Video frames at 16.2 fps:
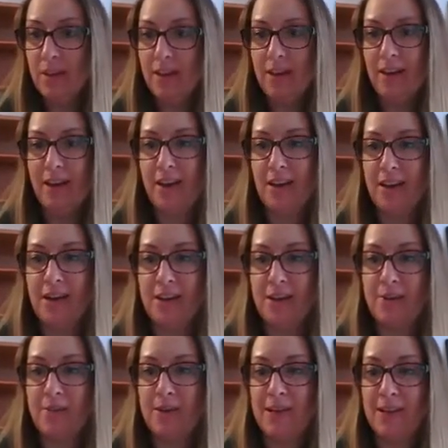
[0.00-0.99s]

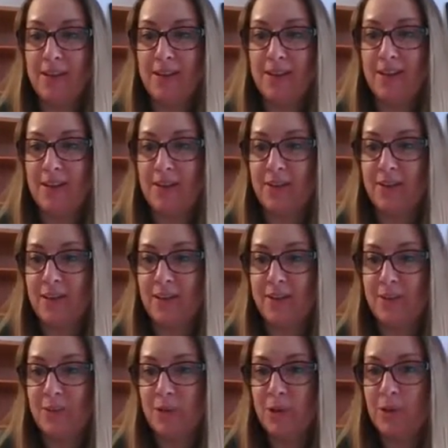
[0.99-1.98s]
So that's
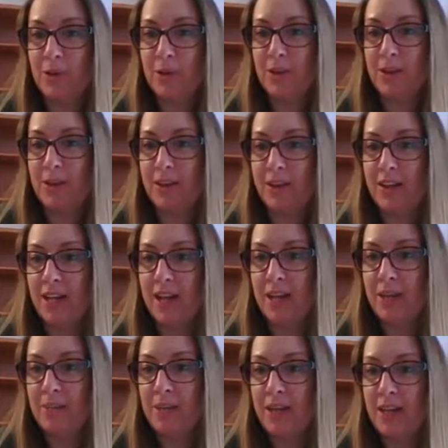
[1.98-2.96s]
super cool.
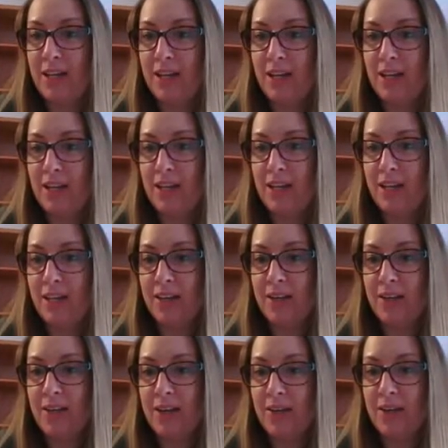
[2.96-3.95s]
Amy,
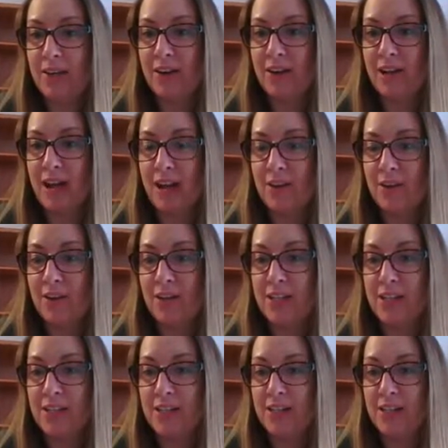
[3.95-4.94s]
okay, we already got
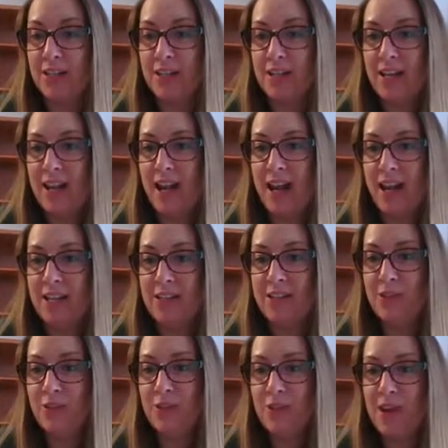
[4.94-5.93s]
yours. Hi,
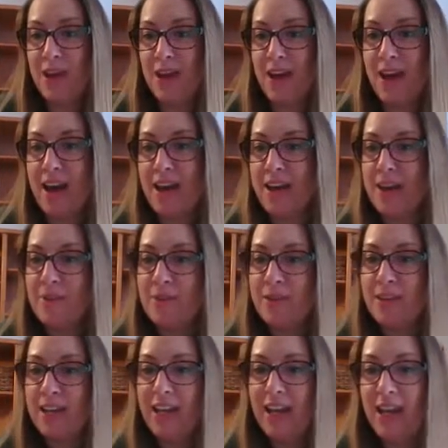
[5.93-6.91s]
Suma. Hi,
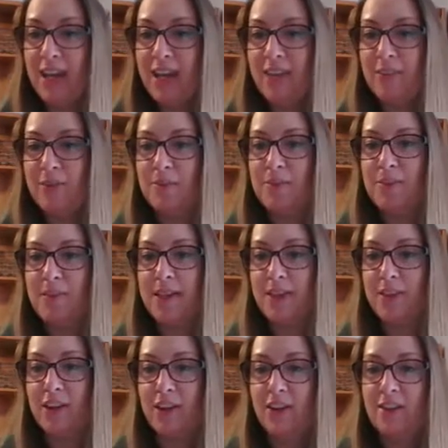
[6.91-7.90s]
Emily from
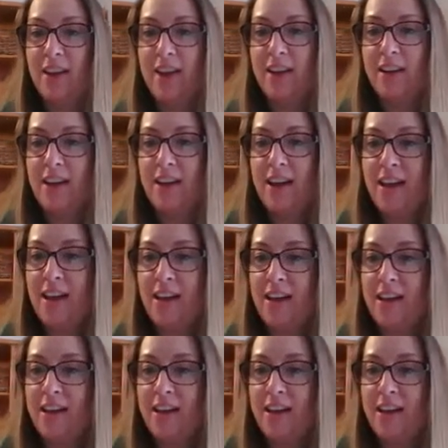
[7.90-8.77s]
South Carolina.